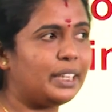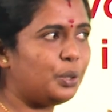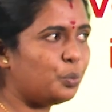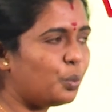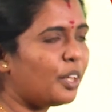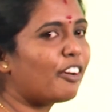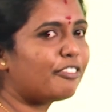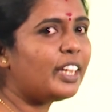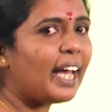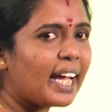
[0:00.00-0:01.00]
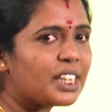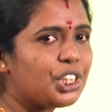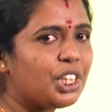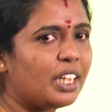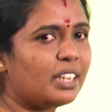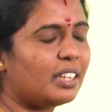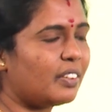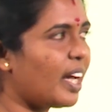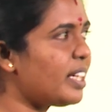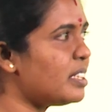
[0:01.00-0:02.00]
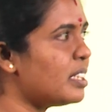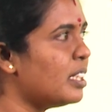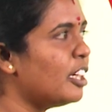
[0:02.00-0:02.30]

the doer of the action, right?